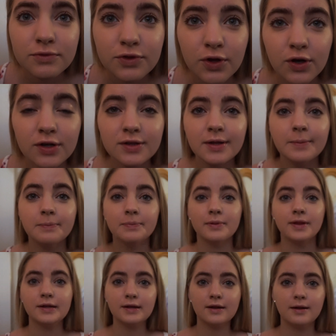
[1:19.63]
thoroughly
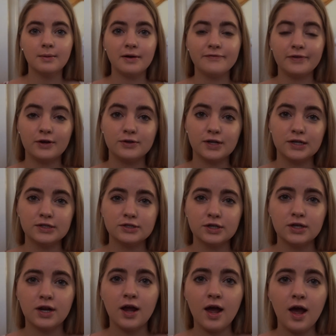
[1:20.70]
blended in my
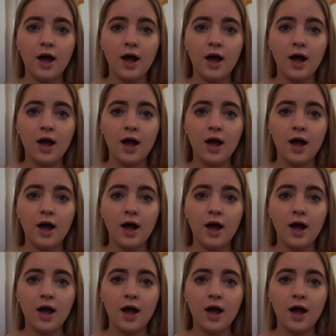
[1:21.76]
foundation,